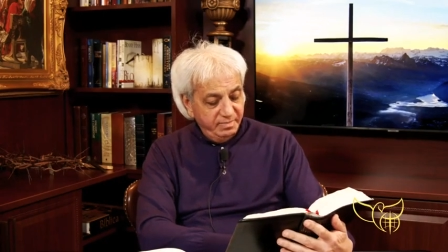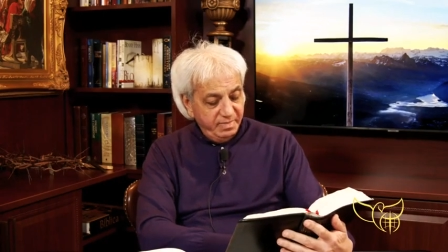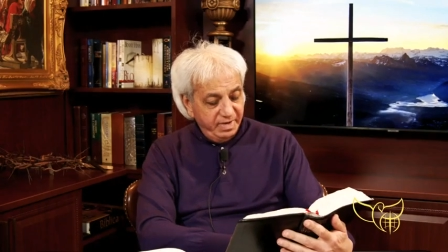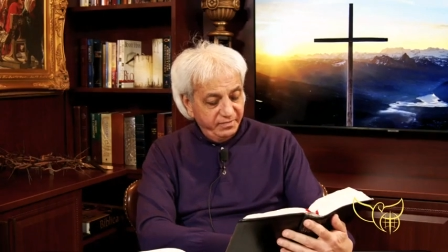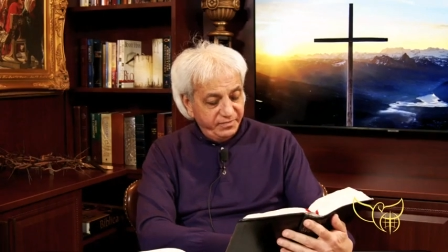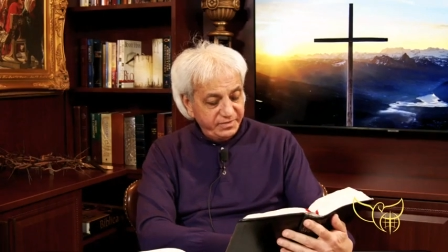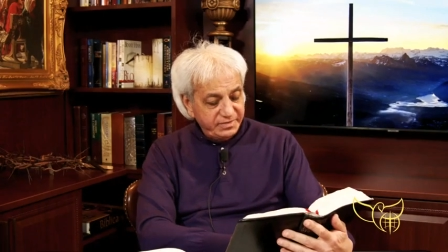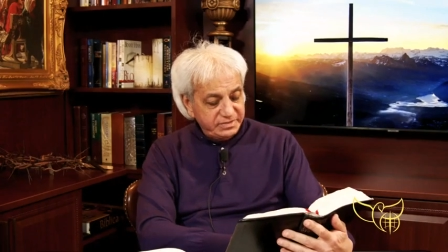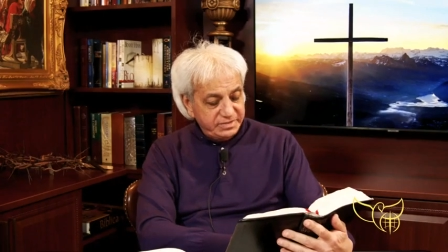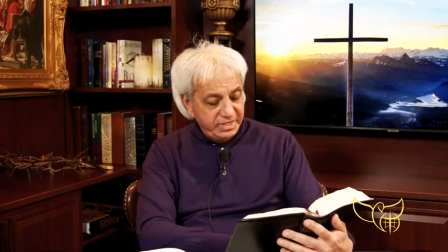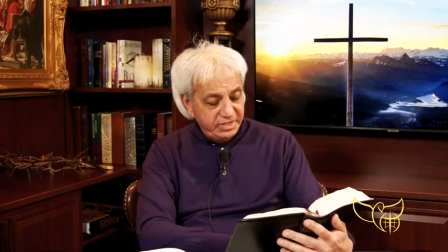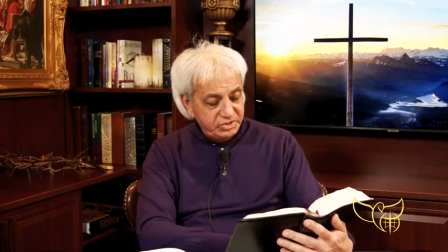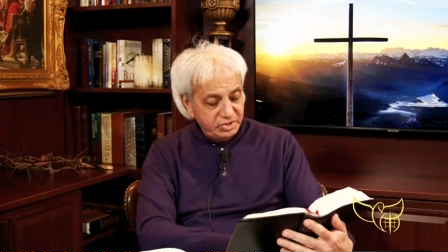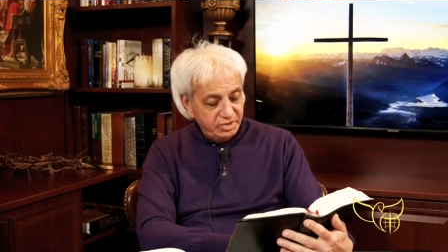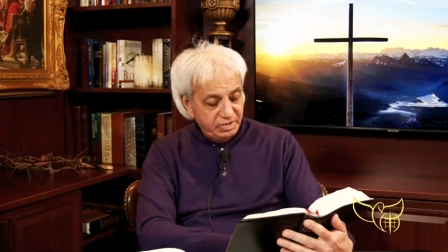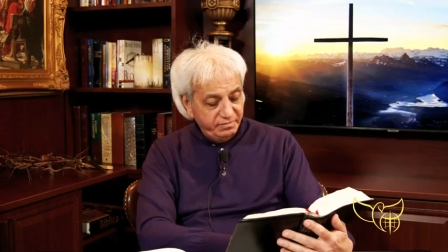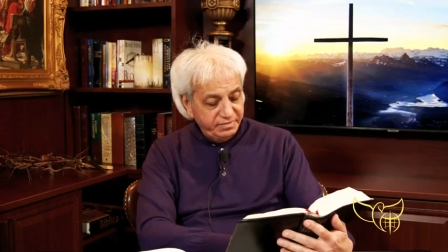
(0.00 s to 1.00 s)

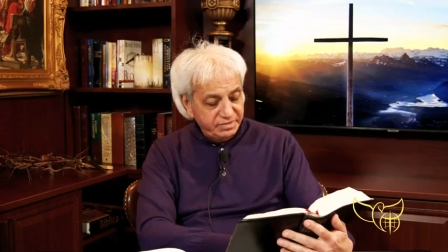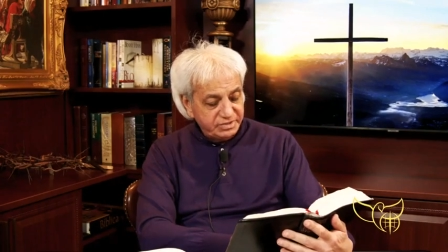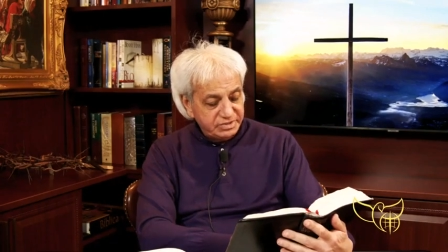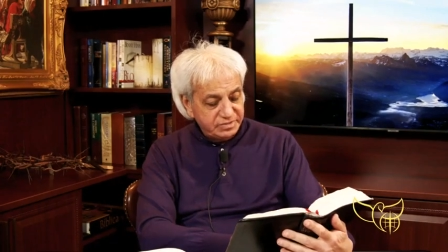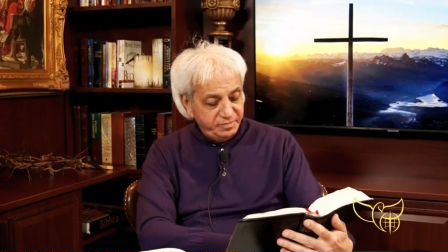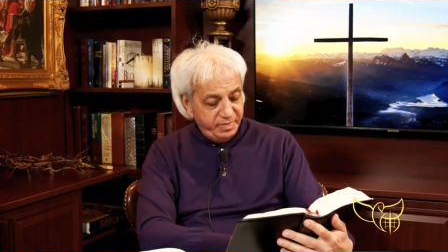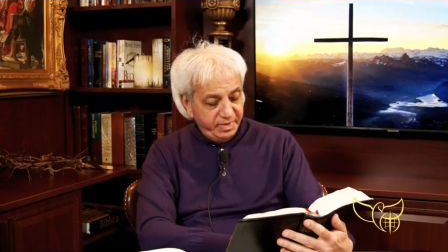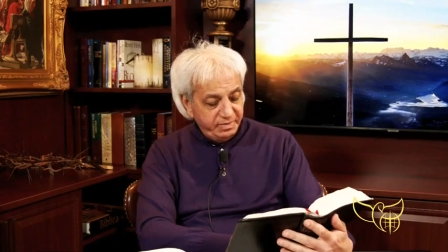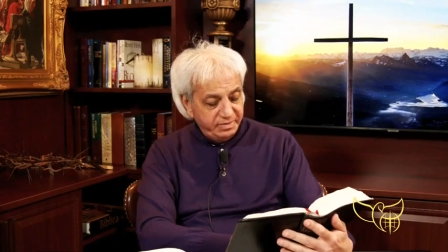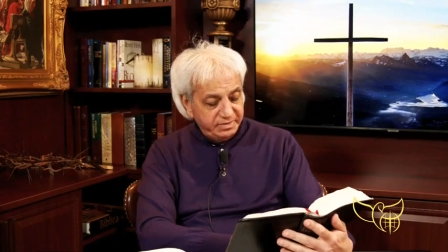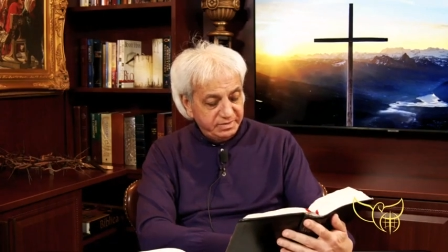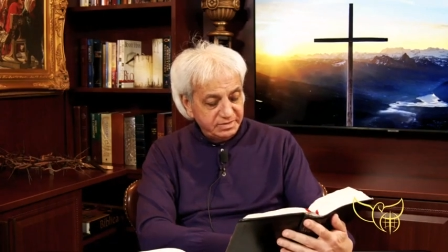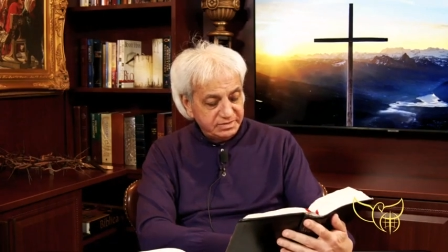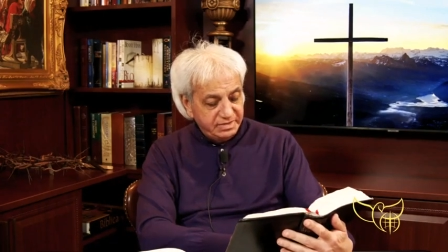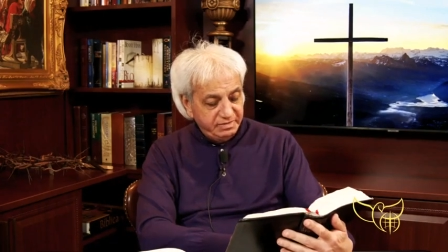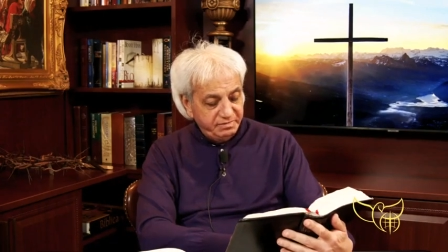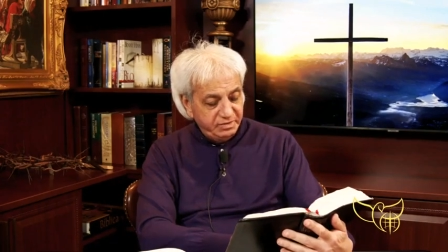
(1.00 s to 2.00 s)
manifestation of the Spirit
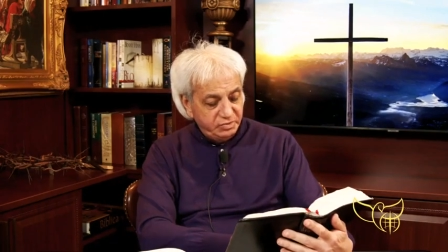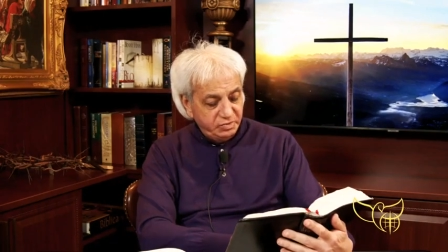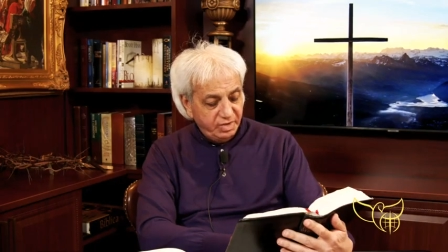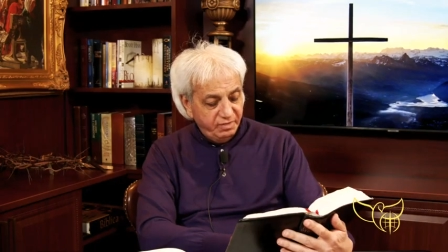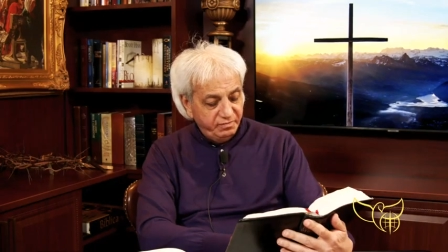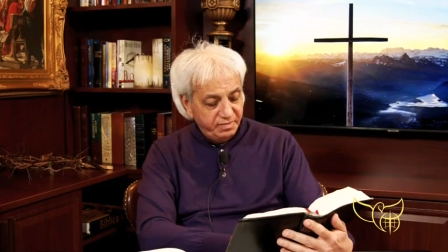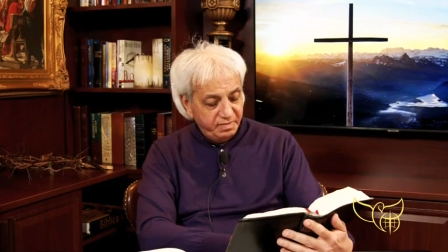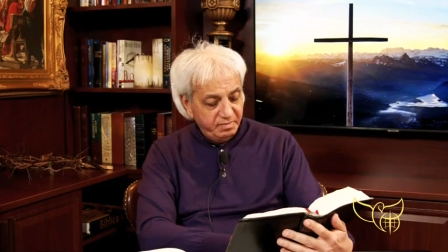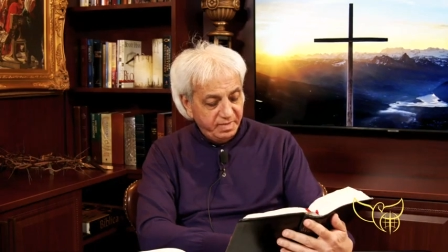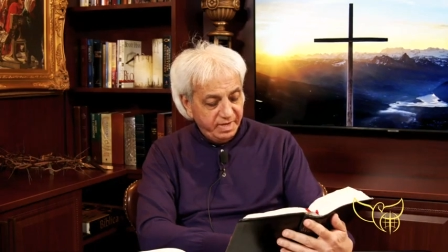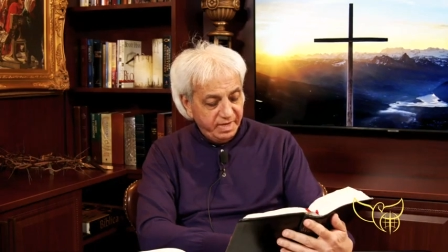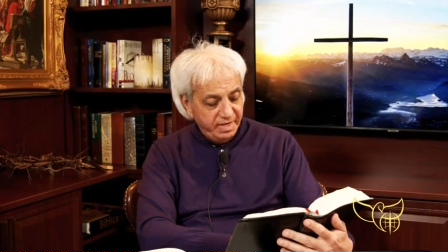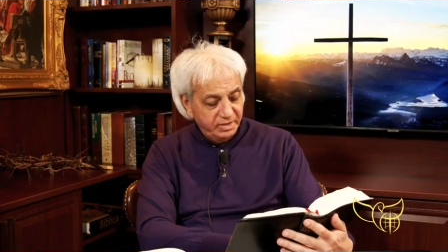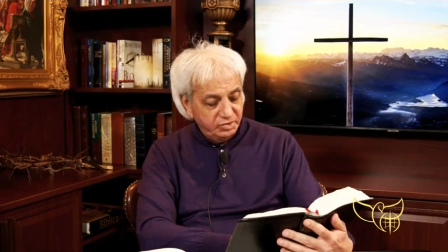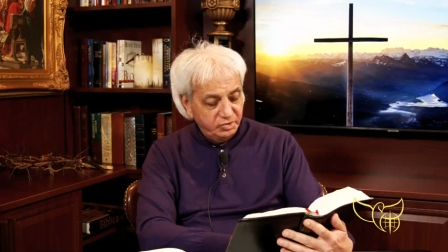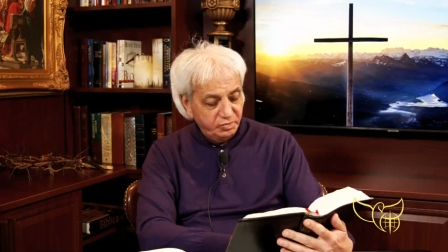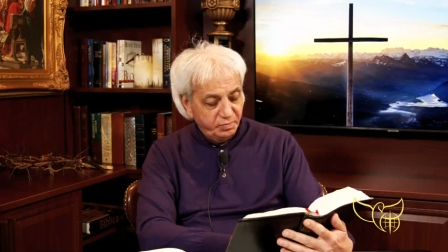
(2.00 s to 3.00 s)
is given to every
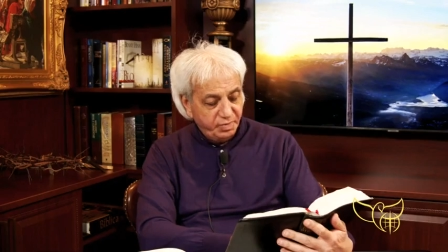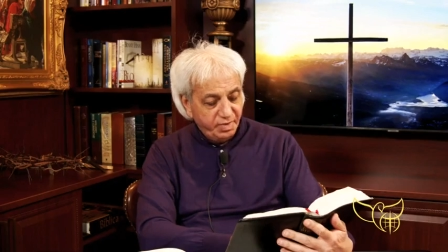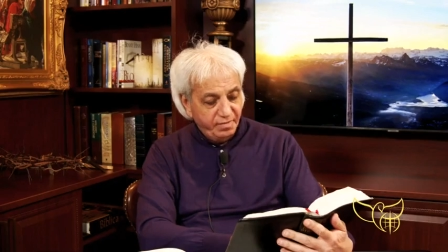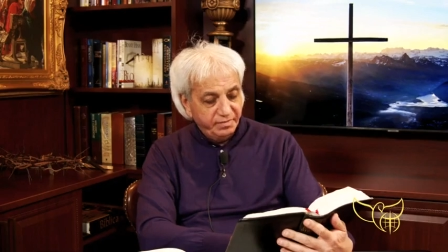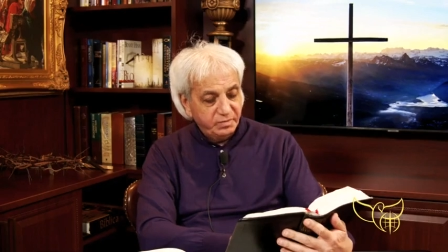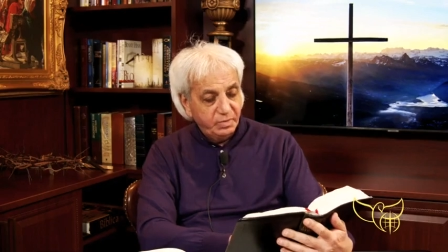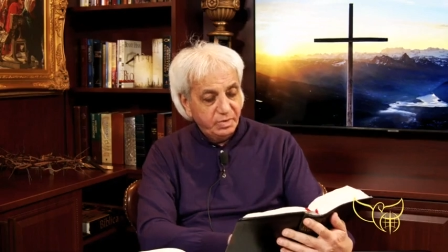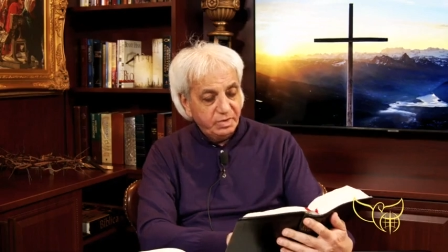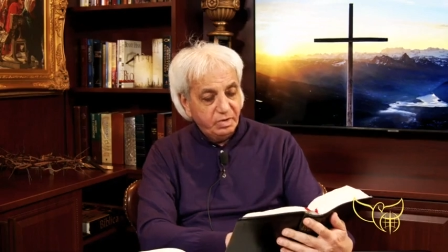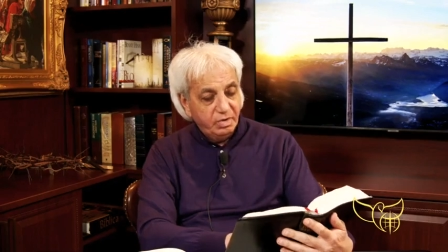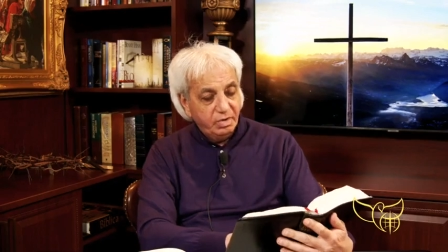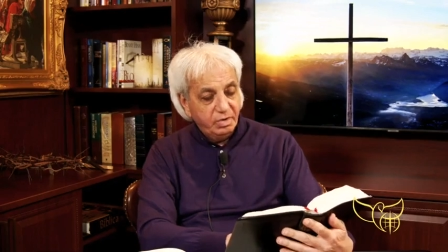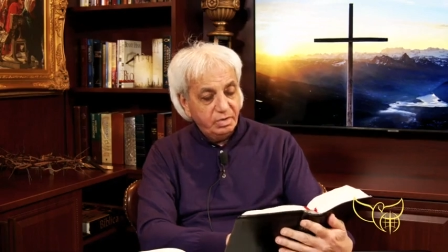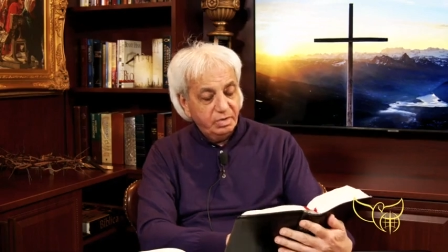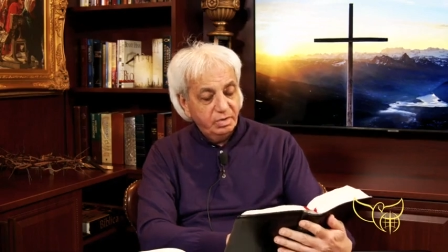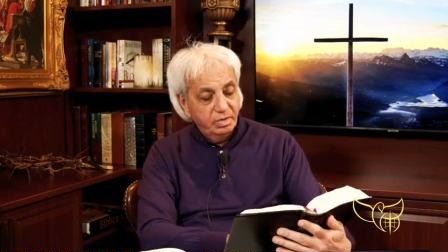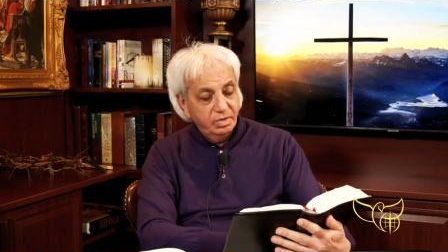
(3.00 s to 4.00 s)
man to profit
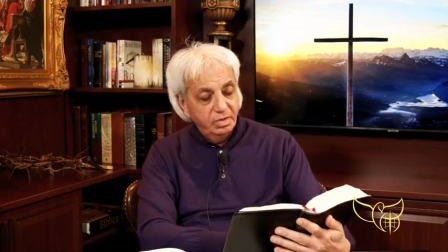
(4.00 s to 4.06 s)
withal.